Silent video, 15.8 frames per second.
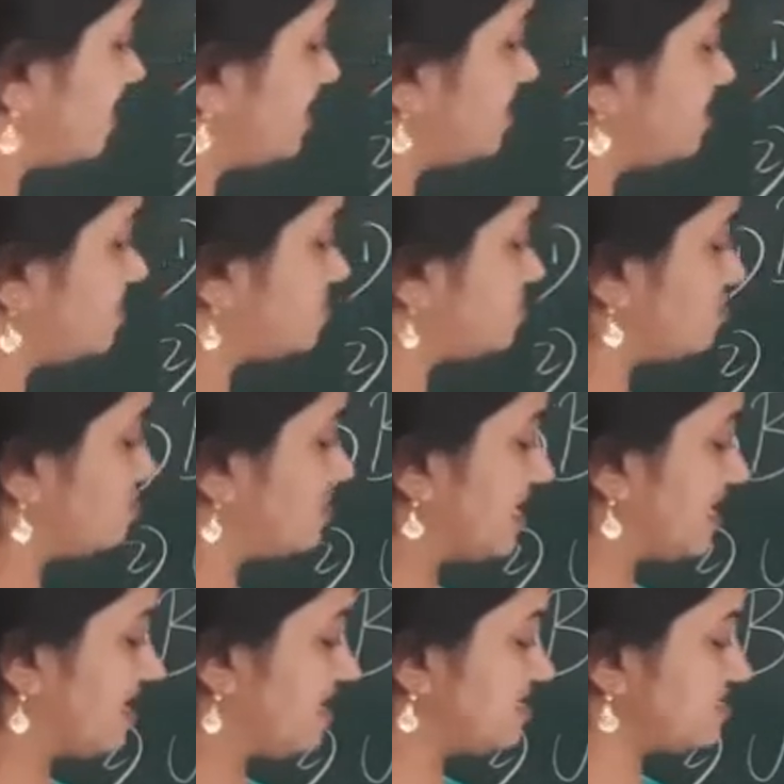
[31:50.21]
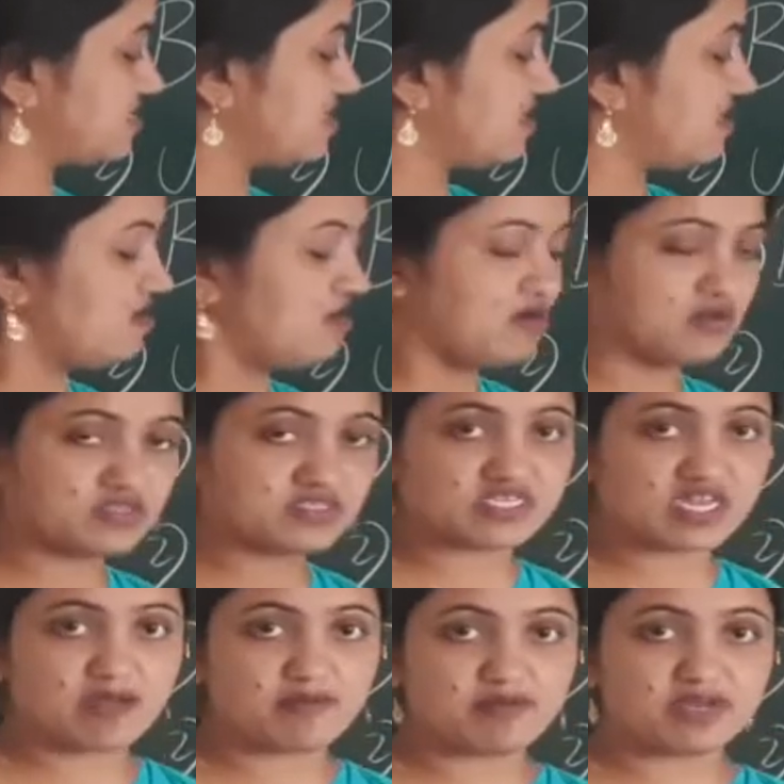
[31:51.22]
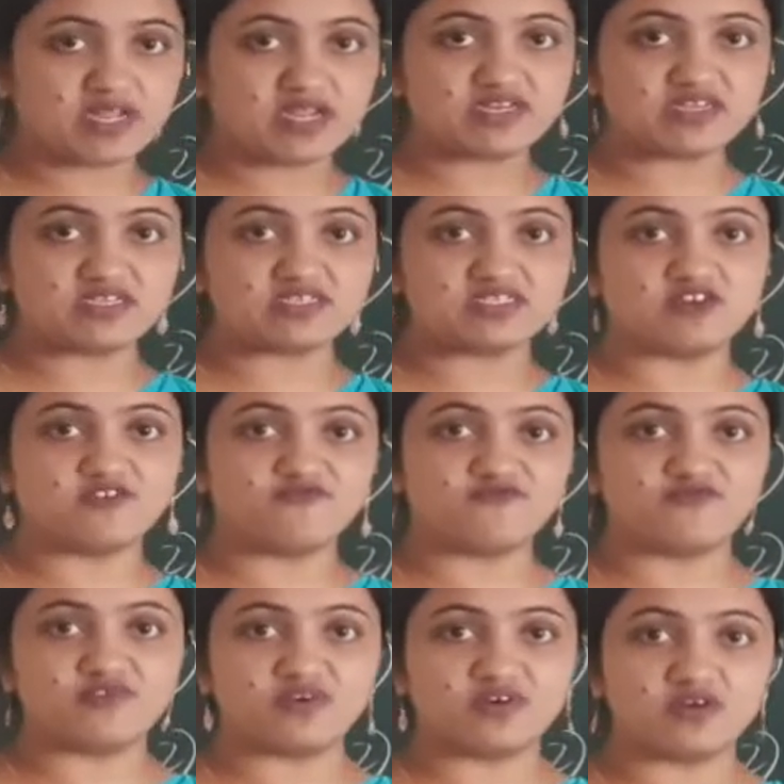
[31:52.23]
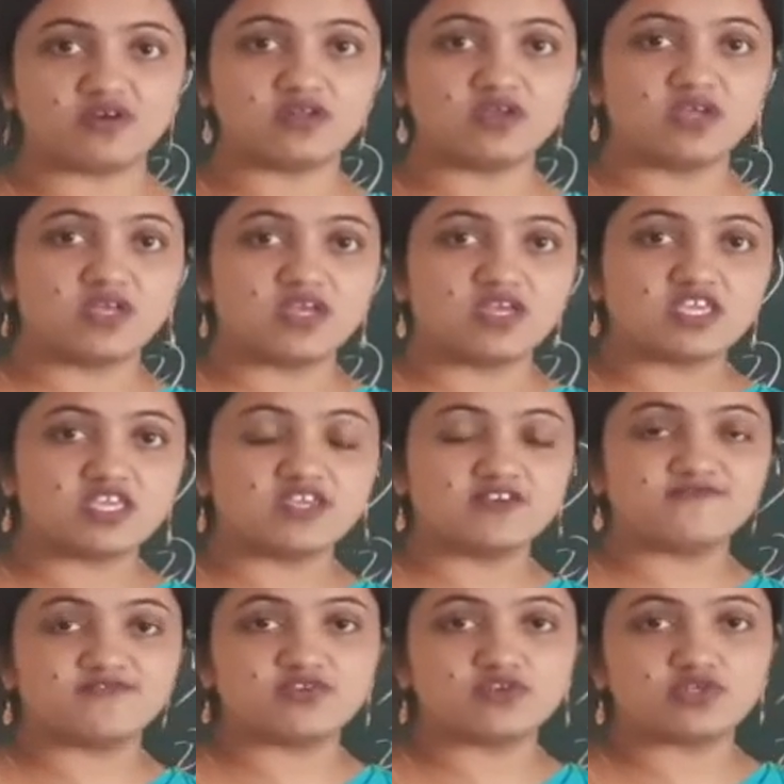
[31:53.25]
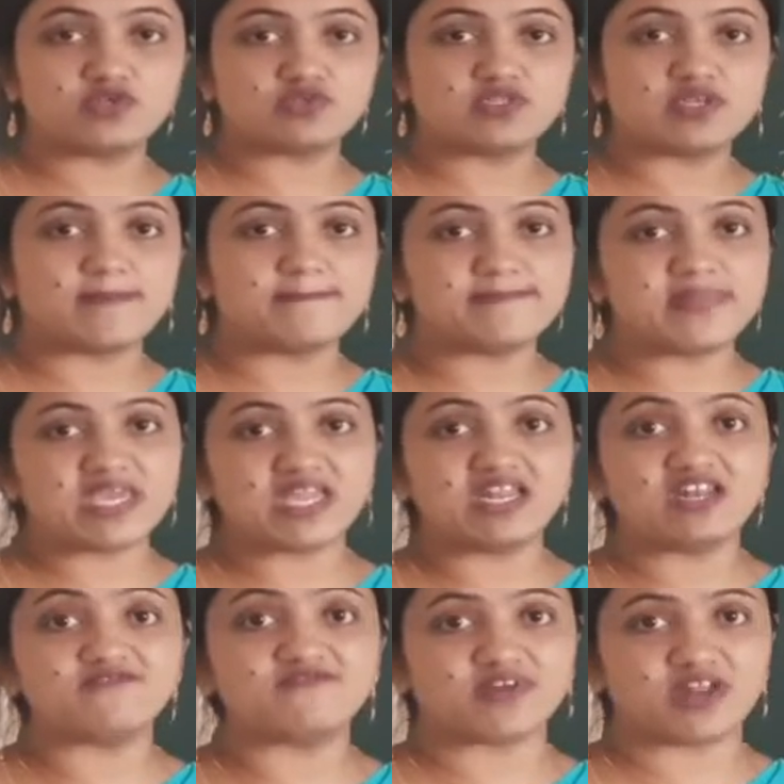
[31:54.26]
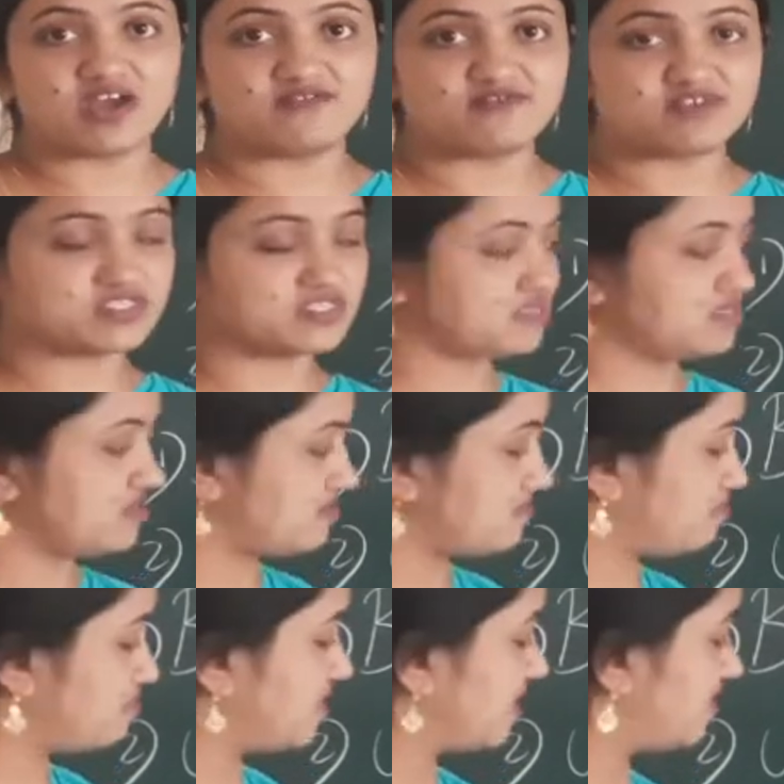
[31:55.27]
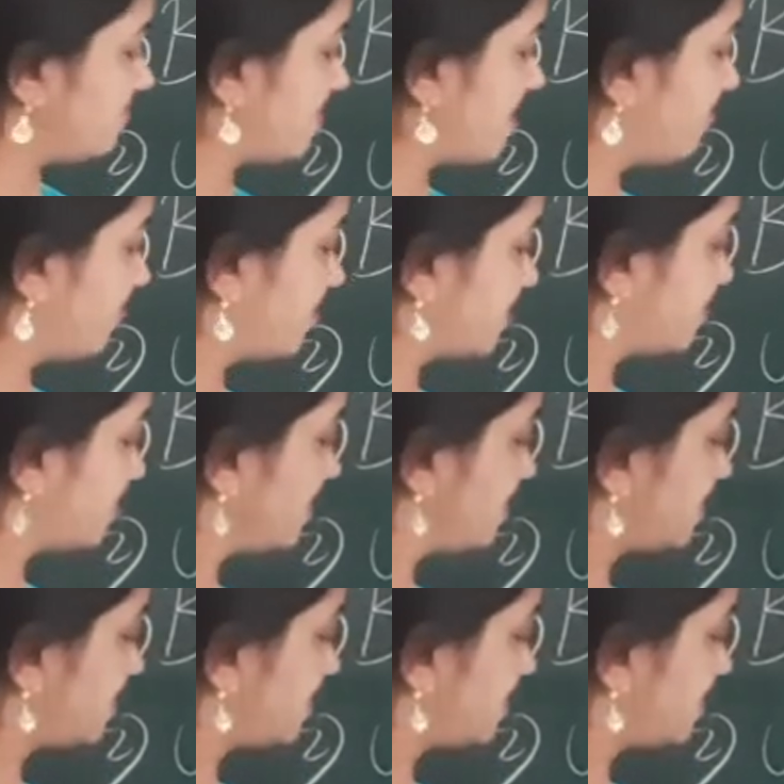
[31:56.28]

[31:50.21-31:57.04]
is known as, or staminate is the word given to the male flowers. Male flowers means